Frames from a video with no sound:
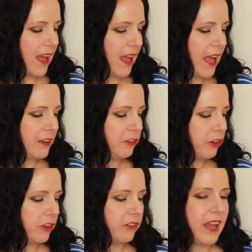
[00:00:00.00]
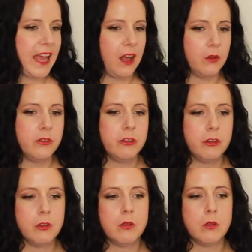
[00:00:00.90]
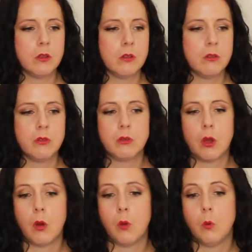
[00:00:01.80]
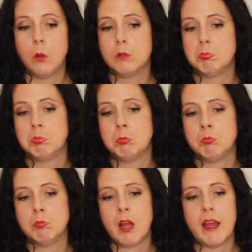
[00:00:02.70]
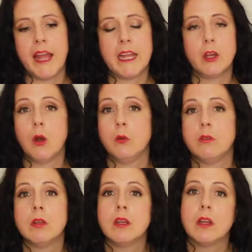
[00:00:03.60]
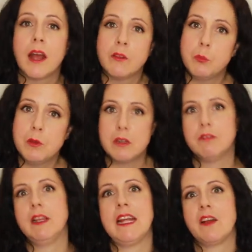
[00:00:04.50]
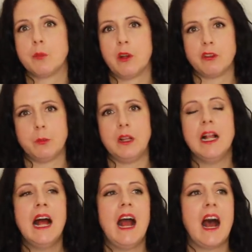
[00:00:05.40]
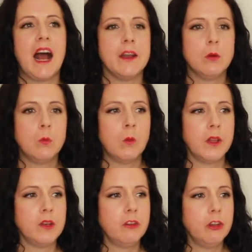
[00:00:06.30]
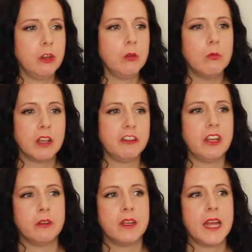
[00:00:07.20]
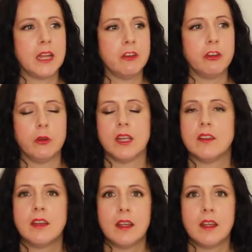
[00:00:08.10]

And just how to sew a coat as beautifully as possible. I don't want to rush into it and do it